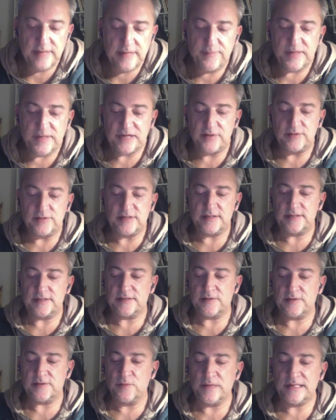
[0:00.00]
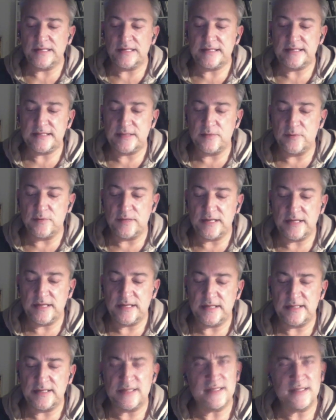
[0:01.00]
because we
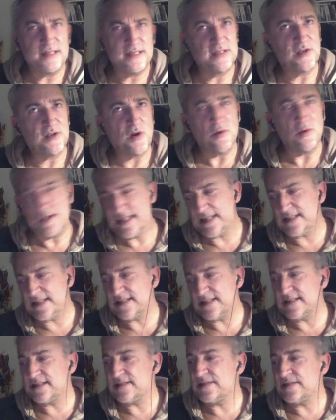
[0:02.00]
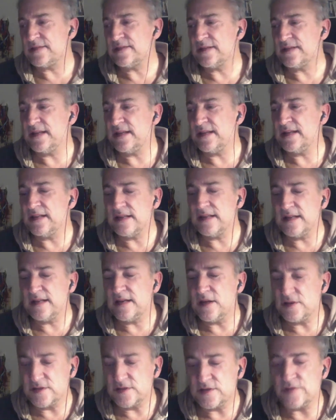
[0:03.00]
sold it in
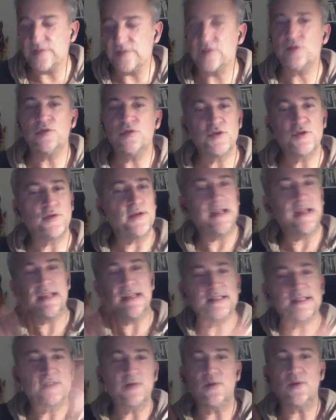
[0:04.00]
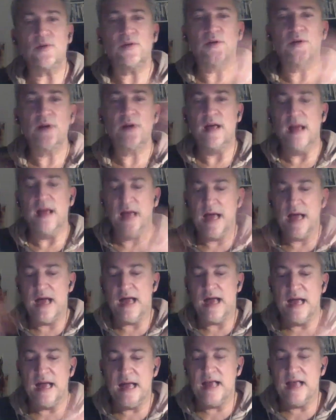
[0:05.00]
lots of countries. So
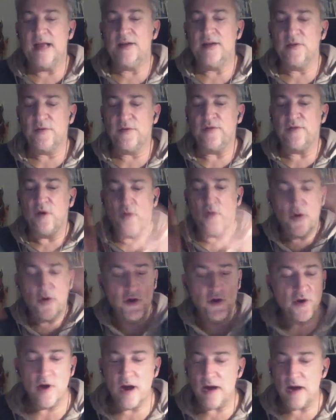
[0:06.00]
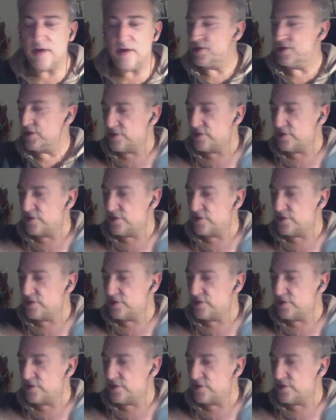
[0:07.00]
for a year,